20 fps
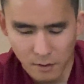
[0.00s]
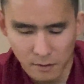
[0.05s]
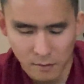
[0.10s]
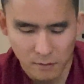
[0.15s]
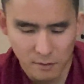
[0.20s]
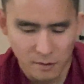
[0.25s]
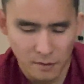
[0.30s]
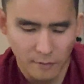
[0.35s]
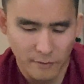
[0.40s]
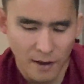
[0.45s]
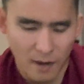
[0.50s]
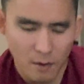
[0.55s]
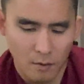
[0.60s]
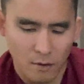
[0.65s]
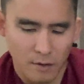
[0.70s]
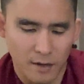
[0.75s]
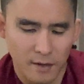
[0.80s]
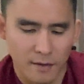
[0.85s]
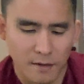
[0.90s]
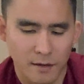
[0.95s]
And so now
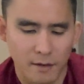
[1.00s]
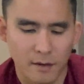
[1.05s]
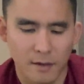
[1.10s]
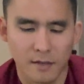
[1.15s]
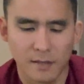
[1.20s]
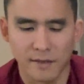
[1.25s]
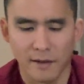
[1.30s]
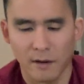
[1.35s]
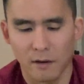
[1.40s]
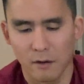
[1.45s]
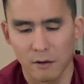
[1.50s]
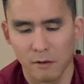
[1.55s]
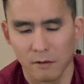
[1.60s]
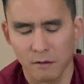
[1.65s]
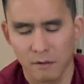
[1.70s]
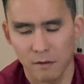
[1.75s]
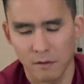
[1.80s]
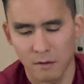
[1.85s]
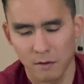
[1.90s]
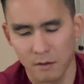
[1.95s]
I'll get the
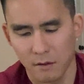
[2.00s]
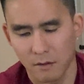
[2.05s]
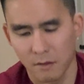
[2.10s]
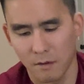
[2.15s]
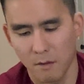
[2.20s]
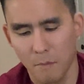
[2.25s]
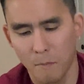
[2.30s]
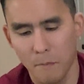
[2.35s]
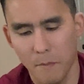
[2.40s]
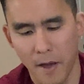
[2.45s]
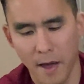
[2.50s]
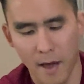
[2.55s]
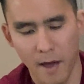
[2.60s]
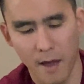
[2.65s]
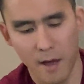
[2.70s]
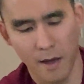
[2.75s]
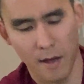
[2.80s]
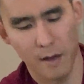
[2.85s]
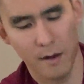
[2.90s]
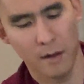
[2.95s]
sterile
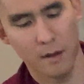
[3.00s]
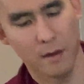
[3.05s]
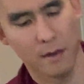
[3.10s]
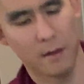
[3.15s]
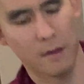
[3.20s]
pad,